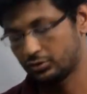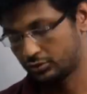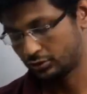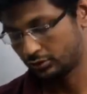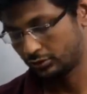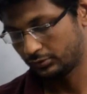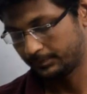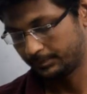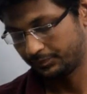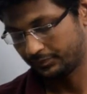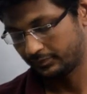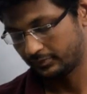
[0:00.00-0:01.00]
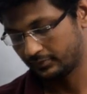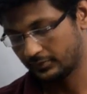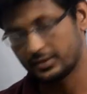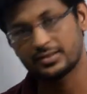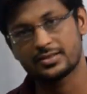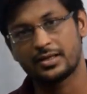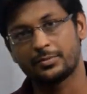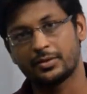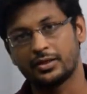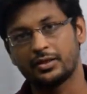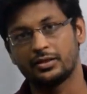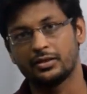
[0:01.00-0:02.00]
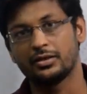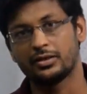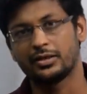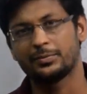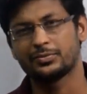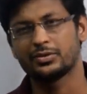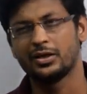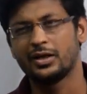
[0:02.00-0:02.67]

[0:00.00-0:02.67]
So these are my tips.